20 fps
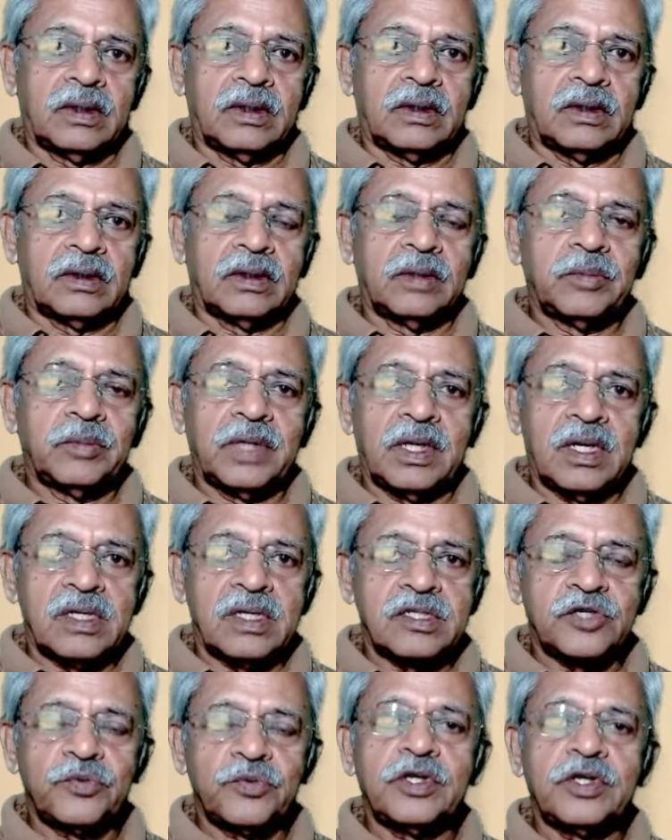In my
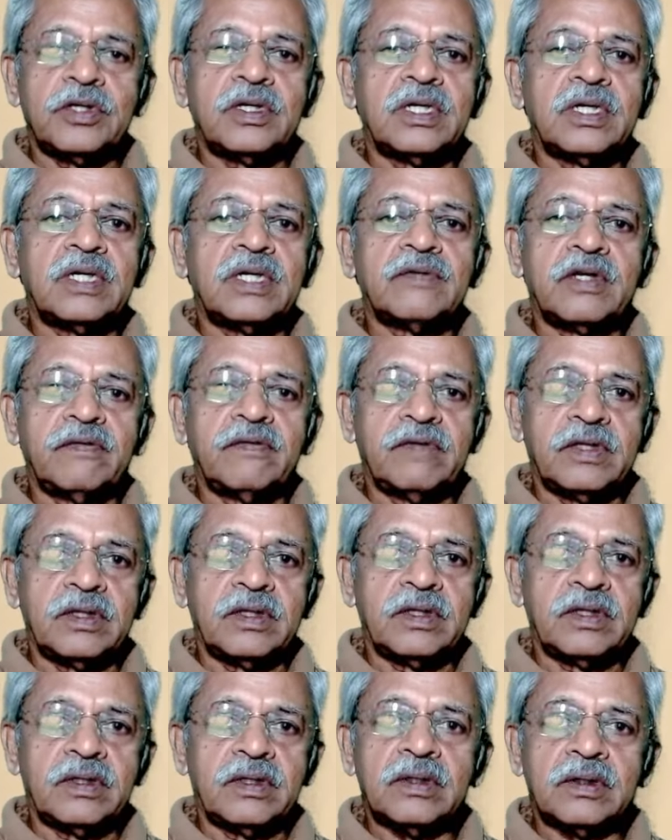last video, I have
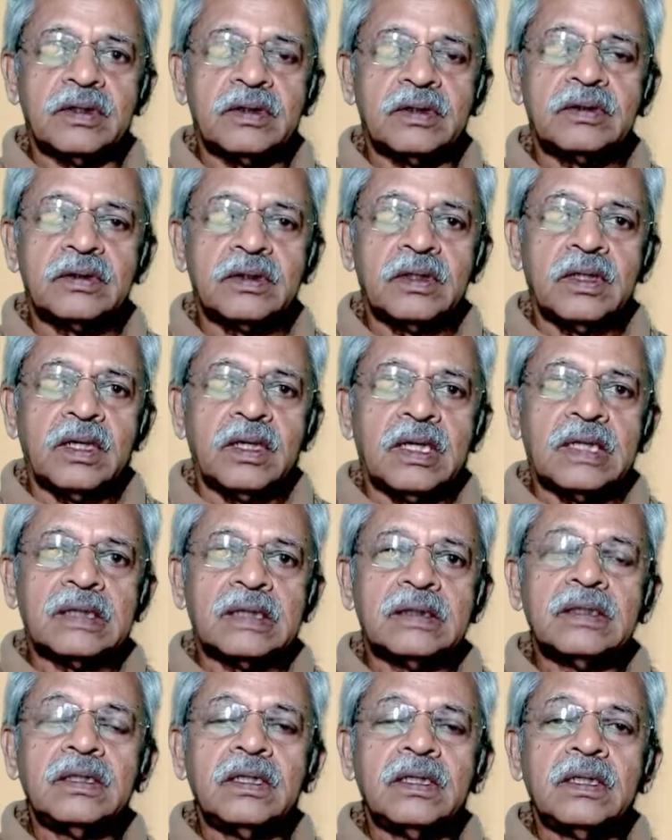given
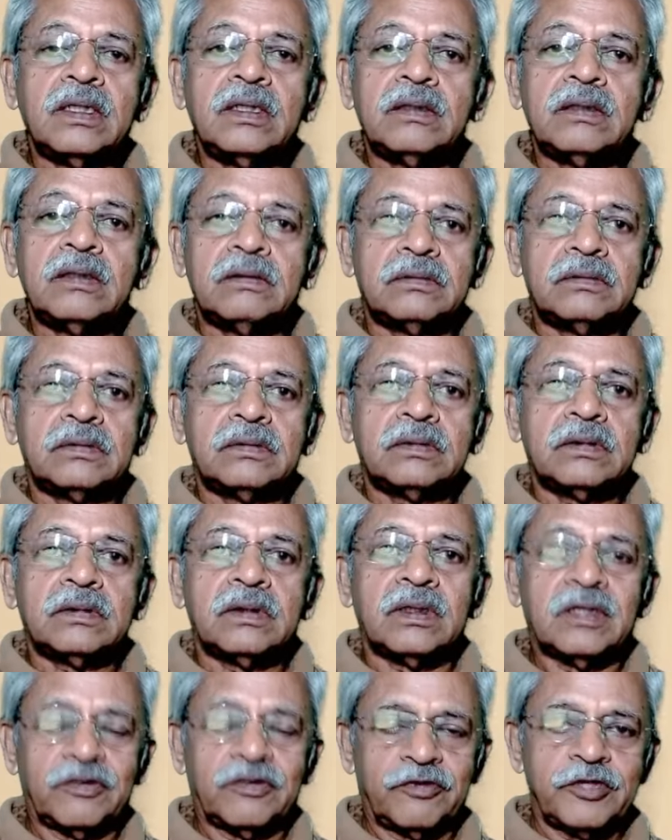the
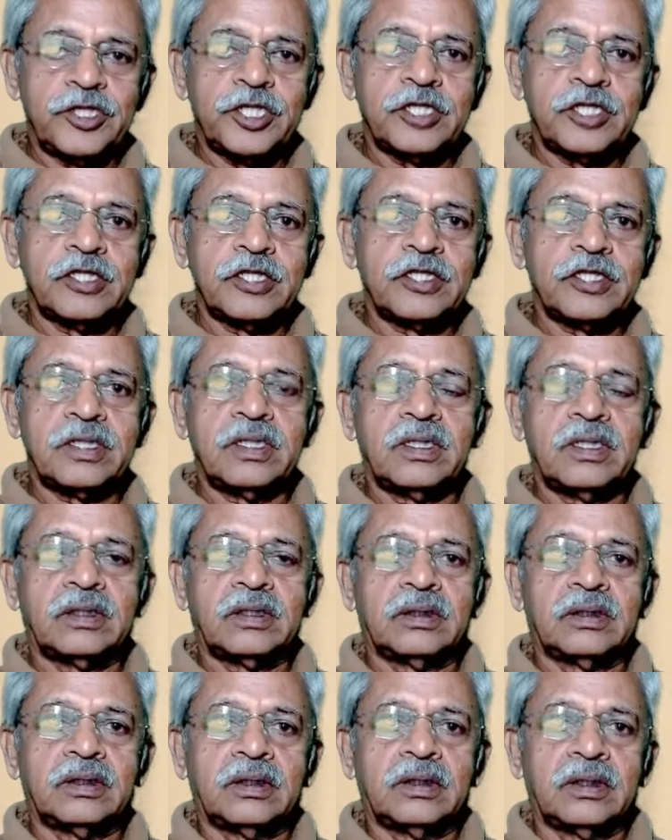deficiency
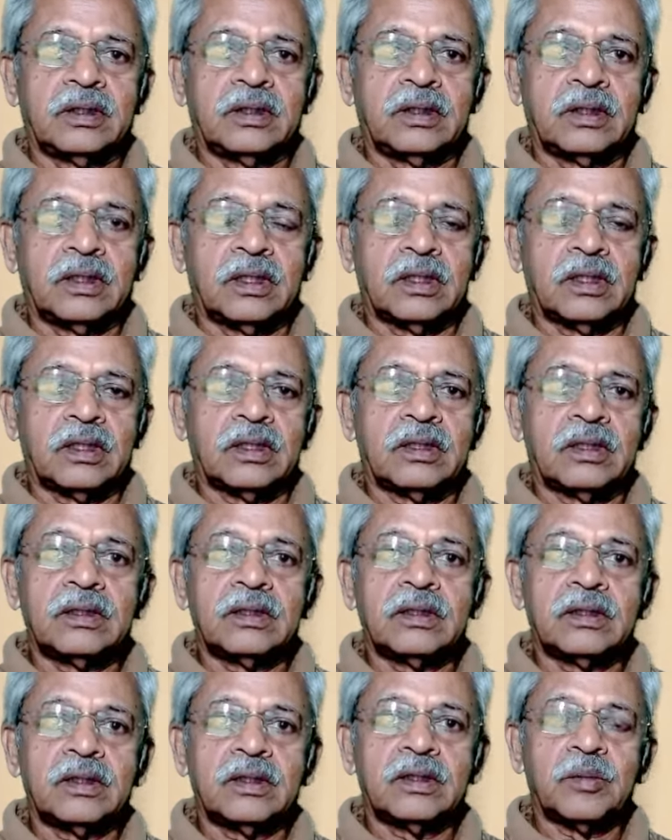and
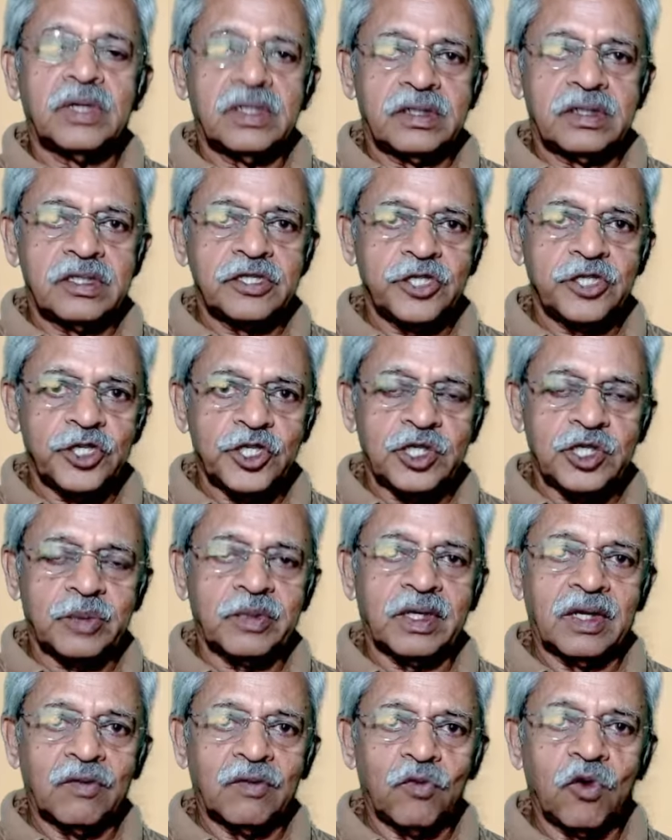the multi-system
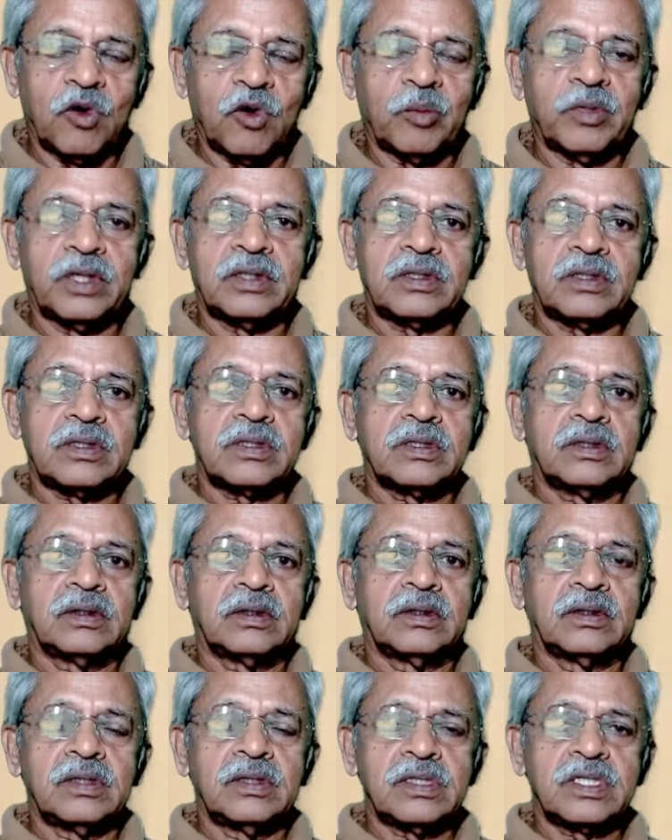involvement.
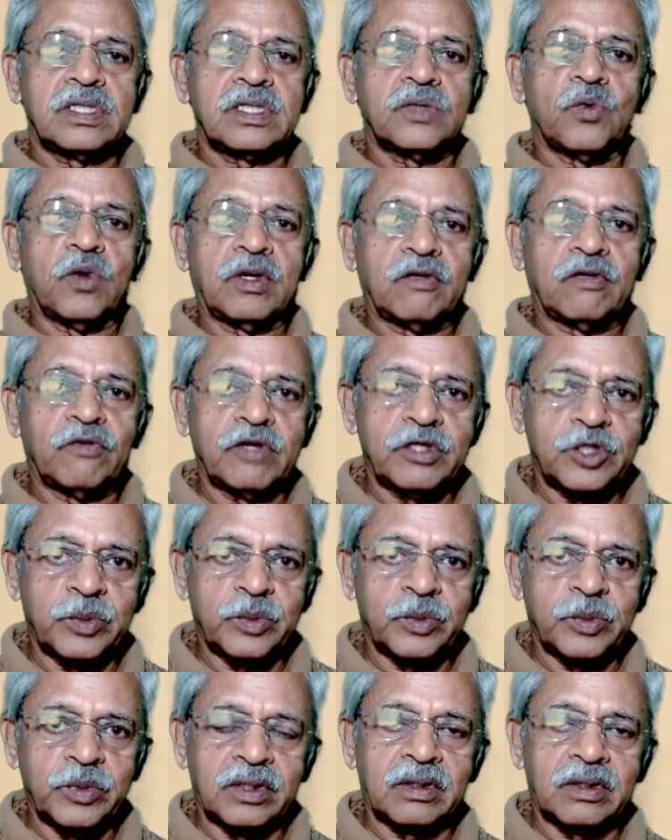This one
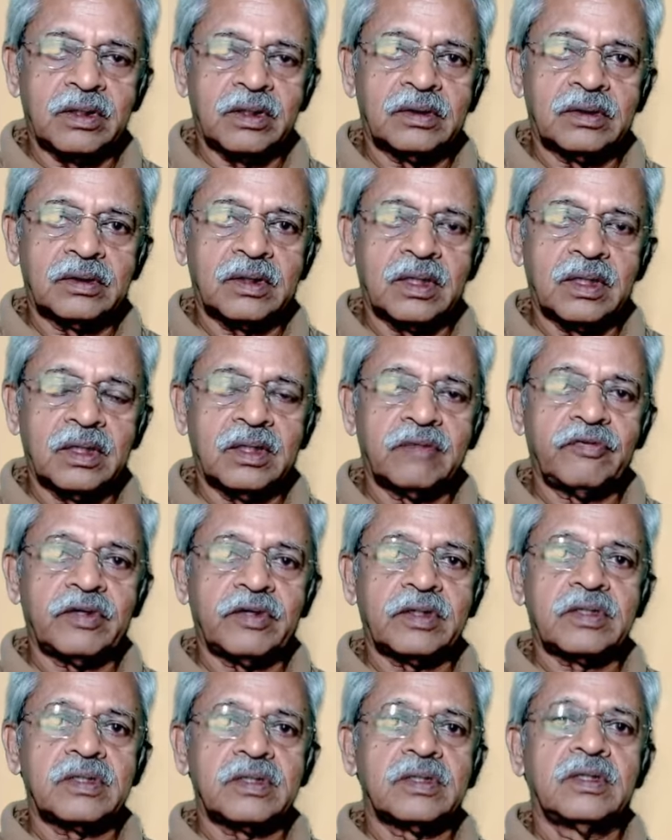vitamin can
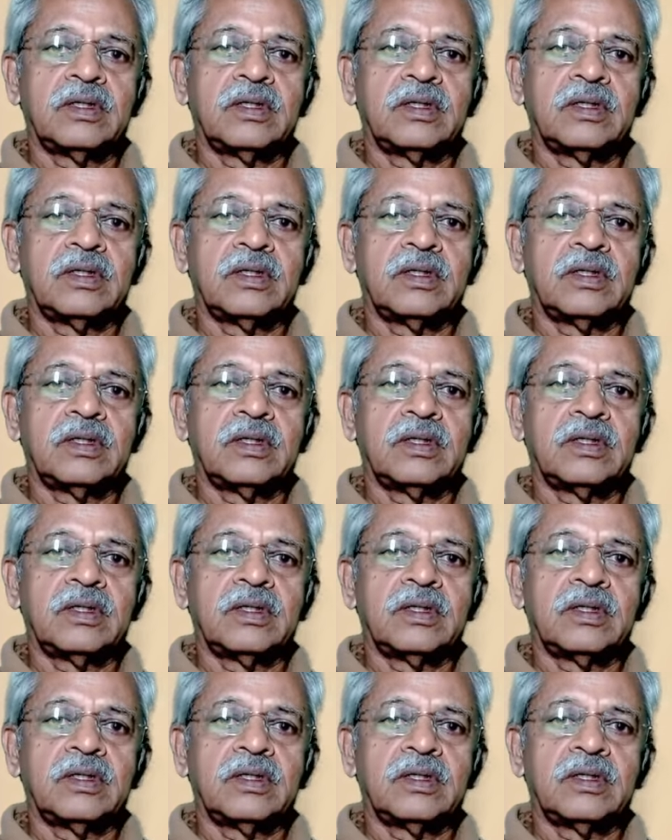affect